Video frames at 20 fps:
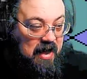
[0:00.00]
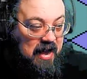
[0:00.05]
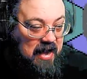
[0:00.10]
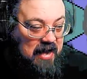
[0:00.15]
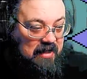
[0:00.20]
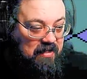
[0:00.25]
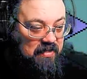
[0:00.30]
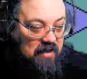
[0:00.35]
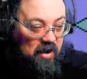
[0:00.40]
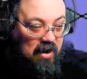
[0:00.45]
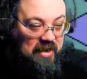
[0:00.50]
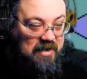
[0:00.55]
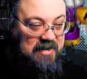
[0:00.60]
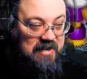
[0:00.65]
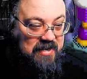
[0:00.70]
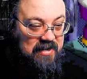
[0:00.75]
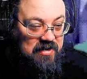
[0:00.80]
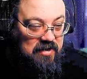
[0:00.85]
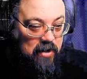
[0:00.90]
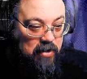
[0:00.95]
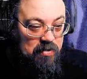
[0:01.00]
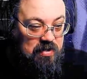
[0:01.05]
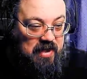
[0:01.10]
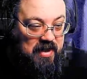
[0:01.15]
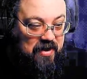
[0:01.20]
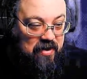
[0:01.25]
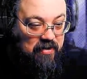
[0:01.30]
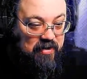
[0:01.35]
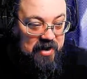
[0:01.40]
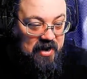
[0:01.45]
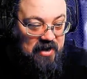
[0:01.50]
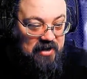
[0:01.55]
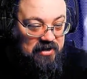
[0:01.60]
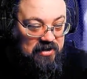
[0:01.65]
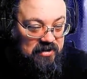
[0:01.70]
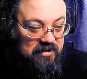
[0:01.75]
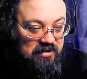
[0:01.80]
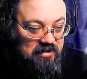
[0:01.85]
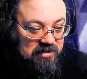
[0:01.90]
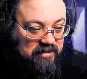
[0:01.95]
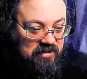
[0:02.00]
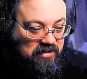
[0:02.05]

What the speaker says: and I didn't know their locations.